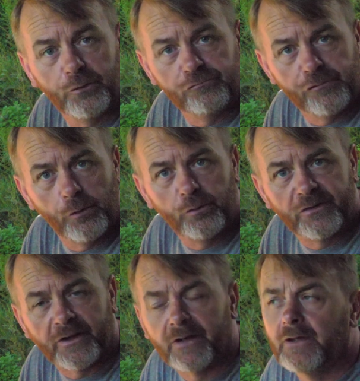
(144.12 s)

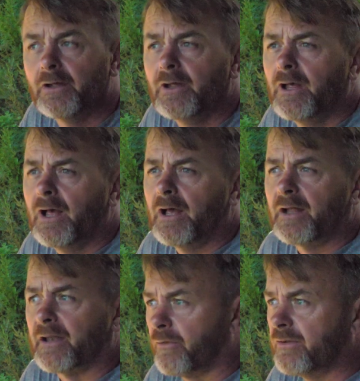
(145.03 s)
router.
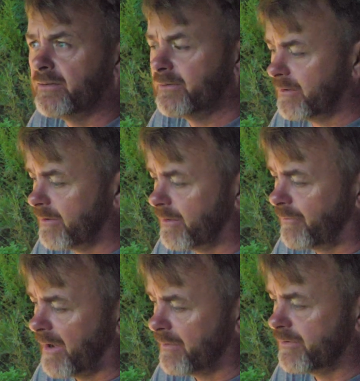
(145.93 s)
Now this is a
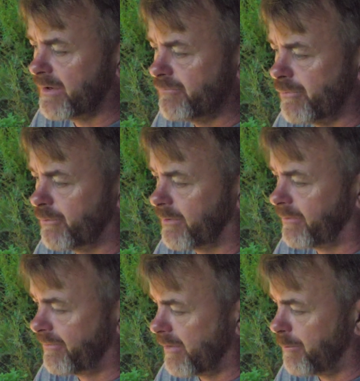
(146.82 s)
5G router
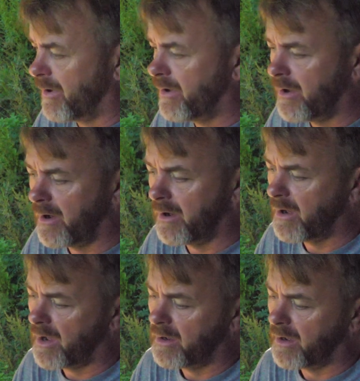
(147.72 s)
from
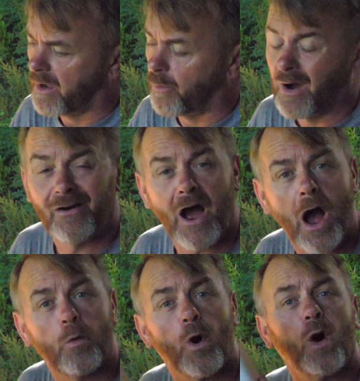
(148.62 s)

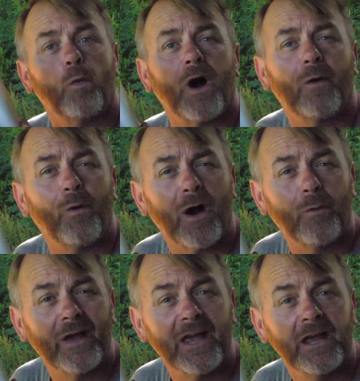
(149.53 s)

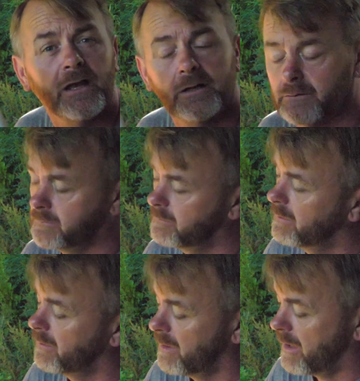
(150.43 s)
Huawei,
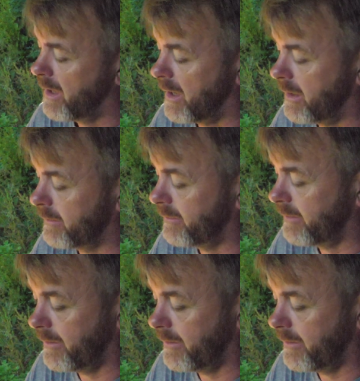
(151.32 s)
and